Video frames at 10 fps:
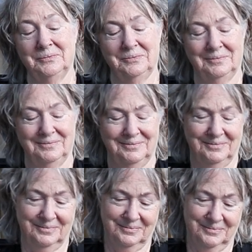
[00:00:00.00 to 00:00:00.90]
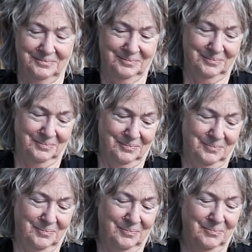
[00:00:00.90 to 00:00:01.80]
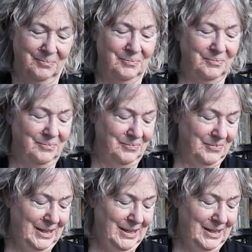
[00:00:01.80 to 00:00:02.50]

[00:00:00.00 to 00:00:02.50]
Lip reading: No one is speaking in this clip.